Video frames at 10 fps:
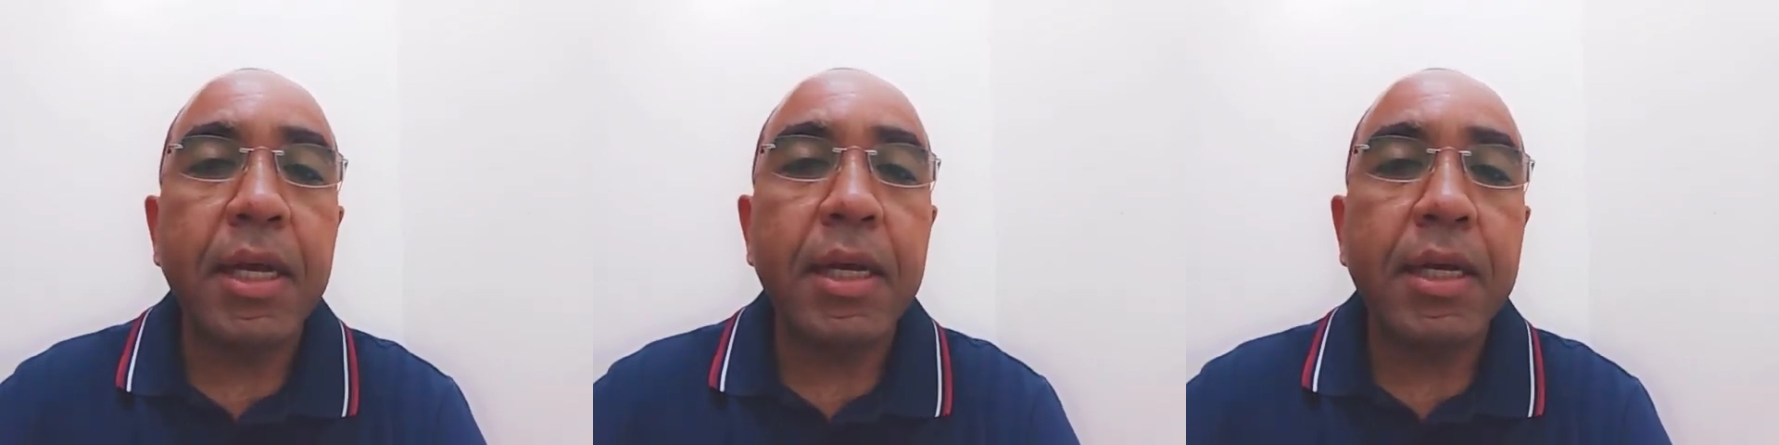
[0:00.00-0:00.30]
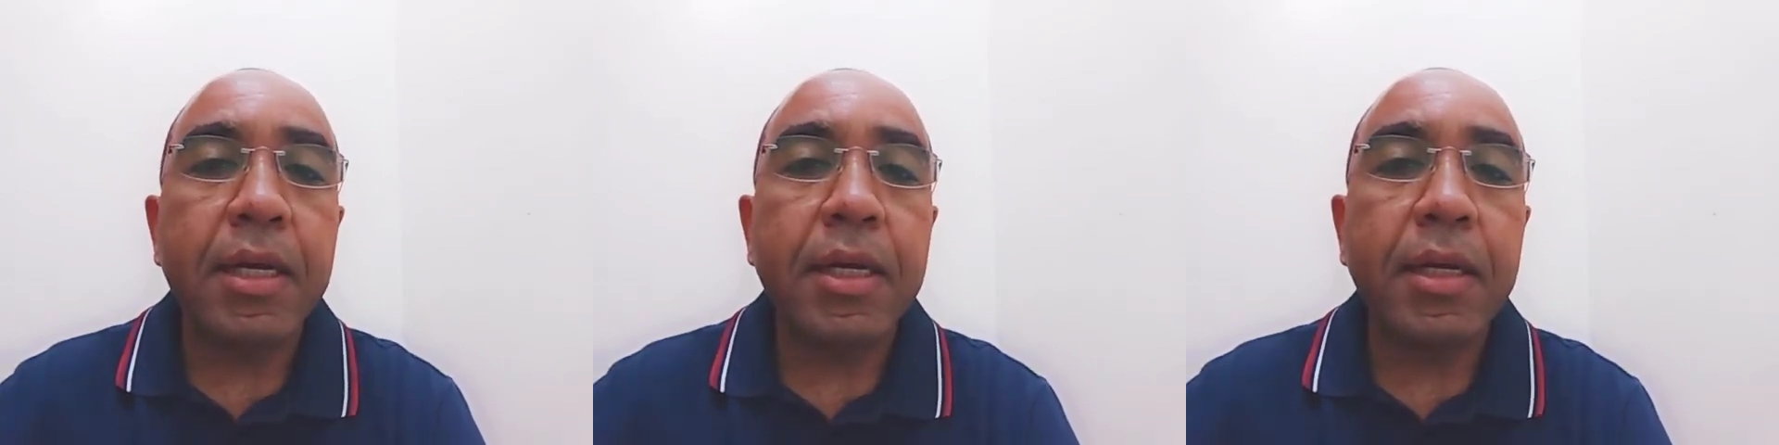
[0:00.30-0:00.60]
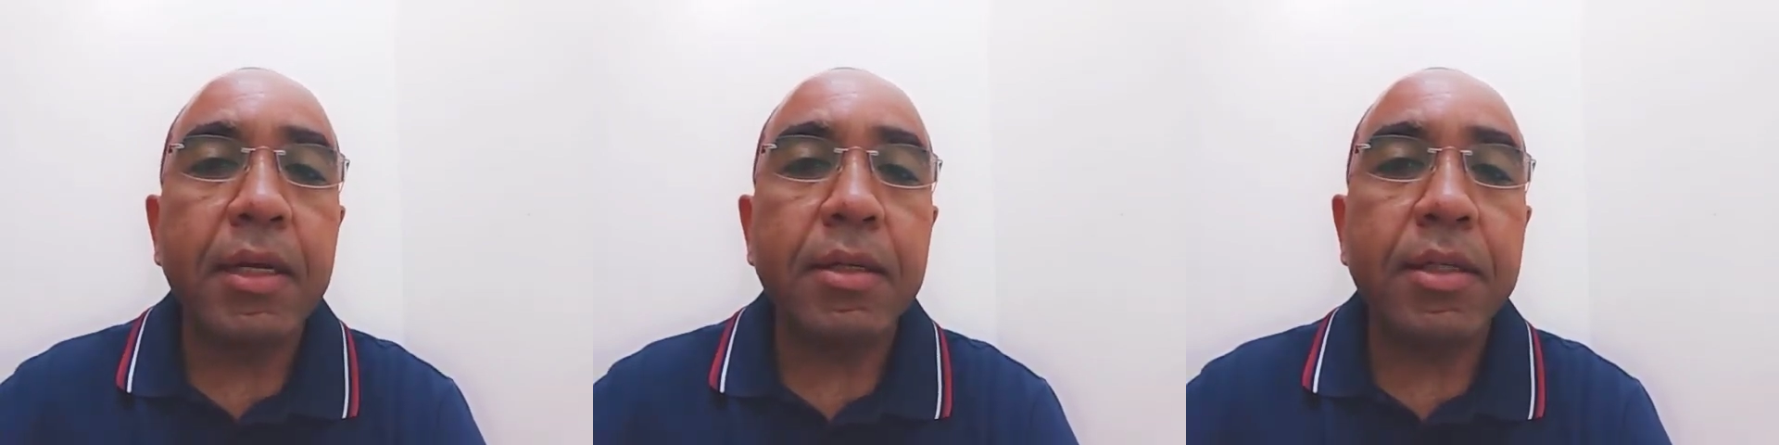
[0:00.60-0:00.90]

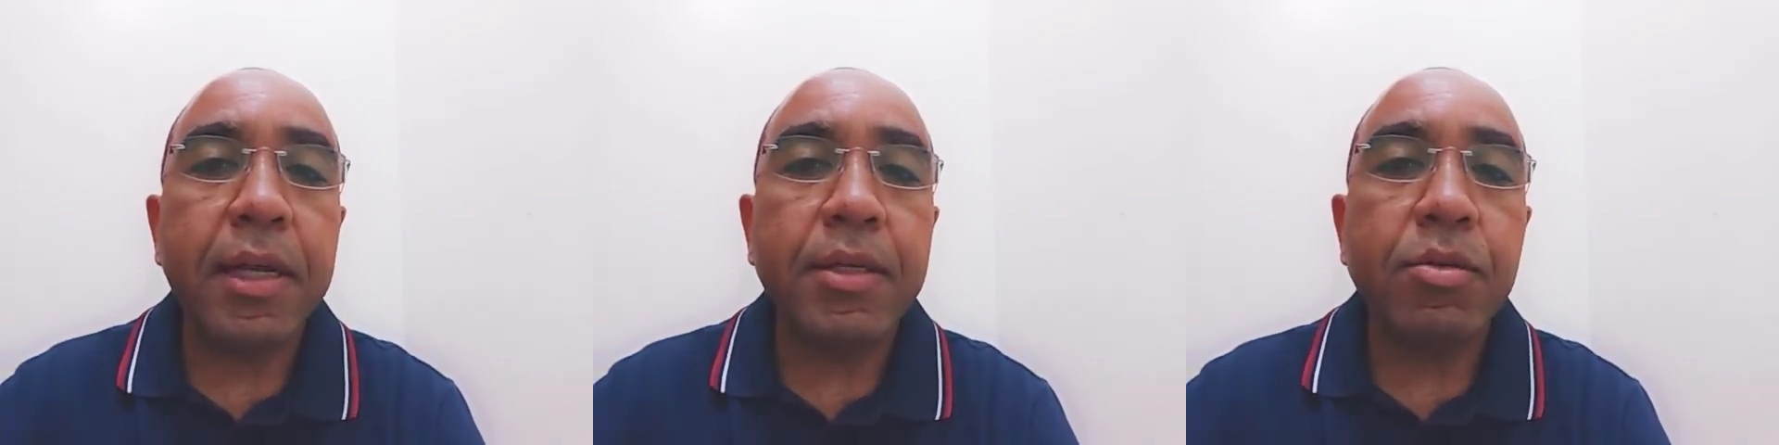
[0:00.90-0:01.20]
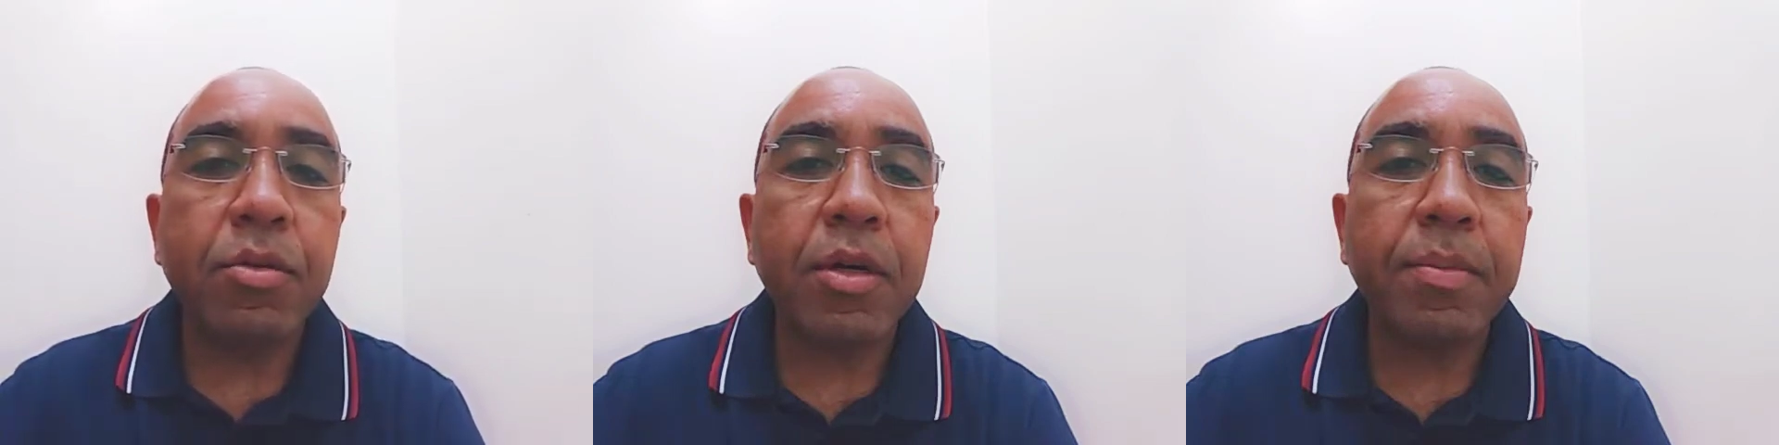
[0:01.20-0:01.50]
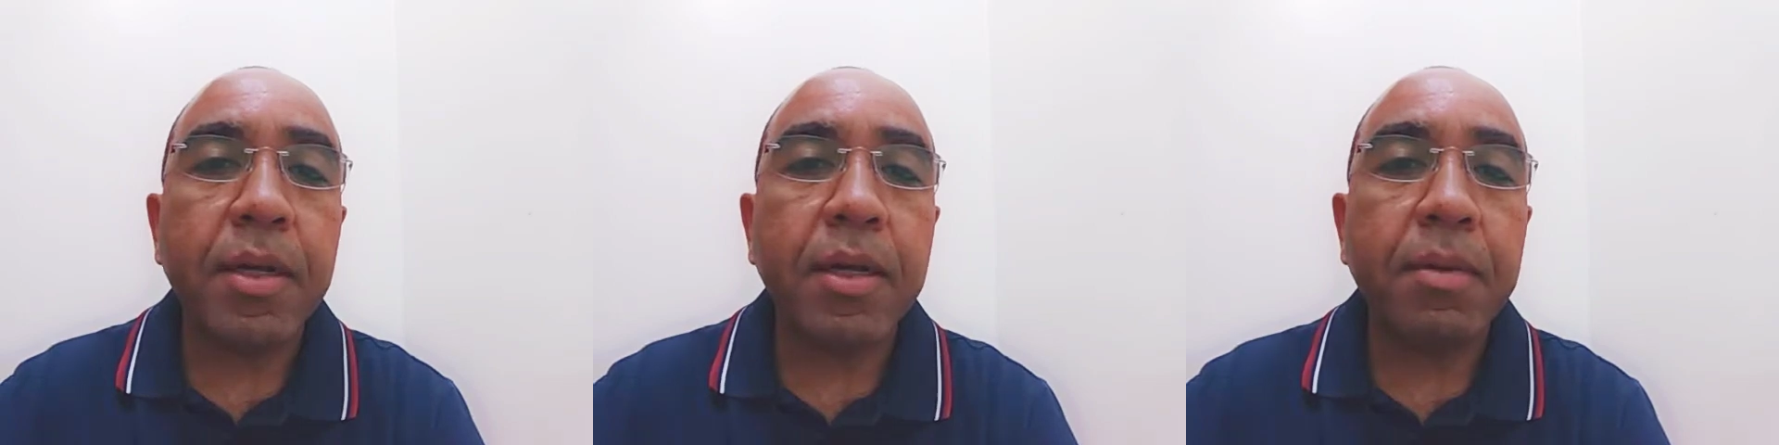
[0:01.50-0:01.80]
that talk a
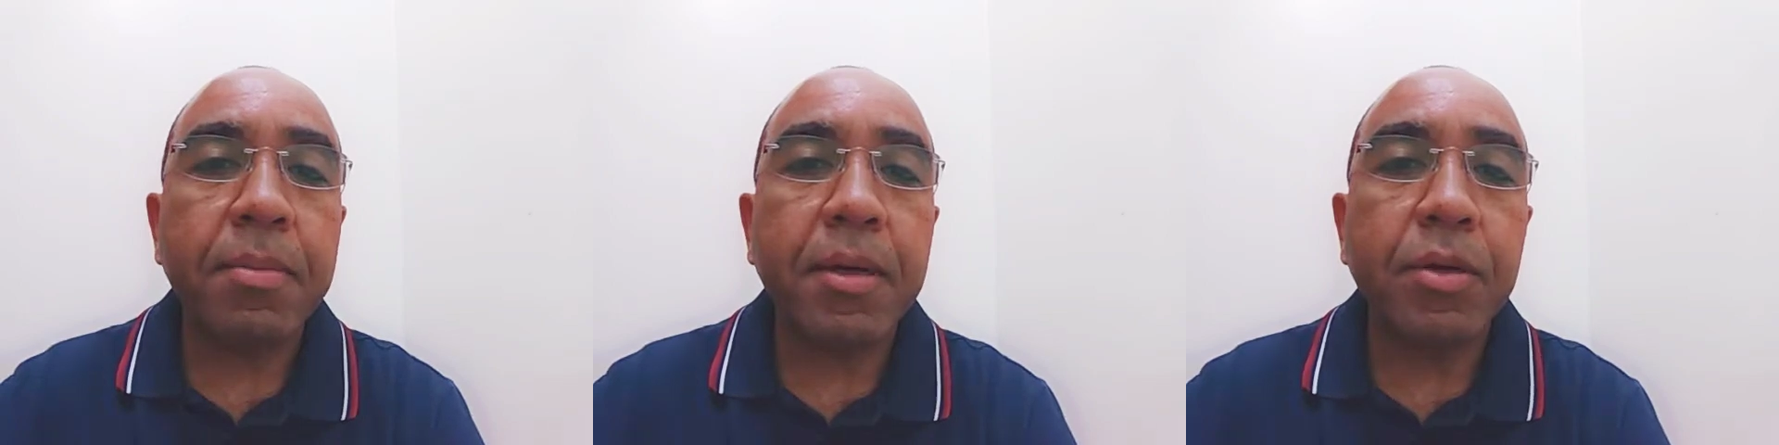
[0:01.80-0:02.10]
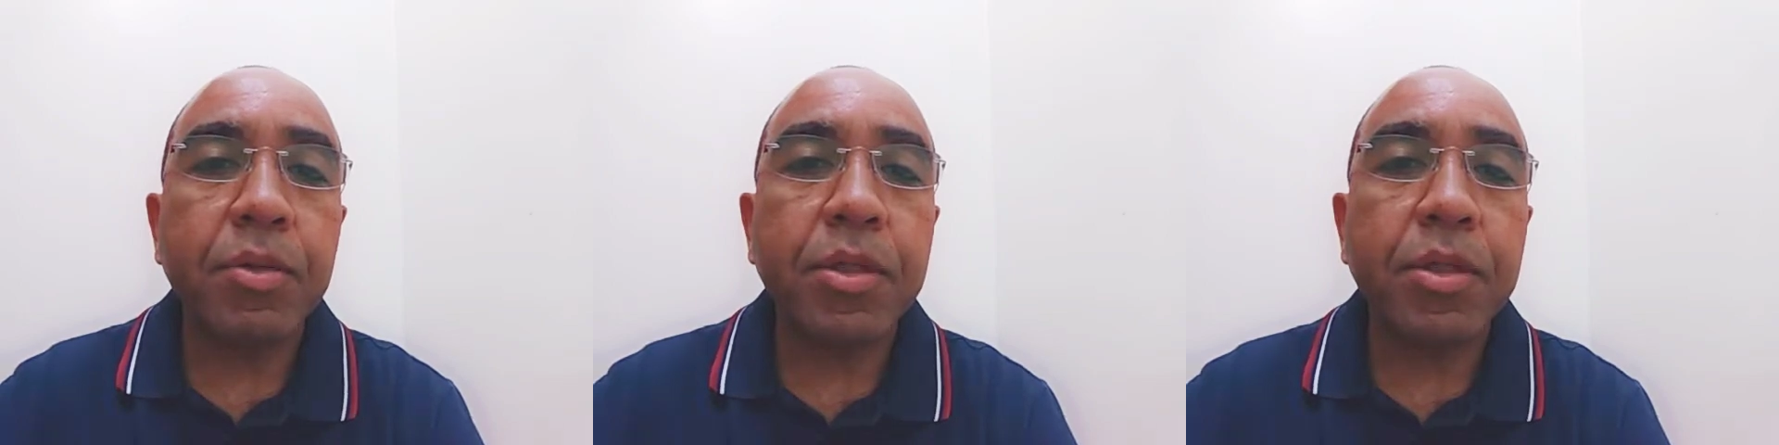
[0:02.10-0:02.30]
bit about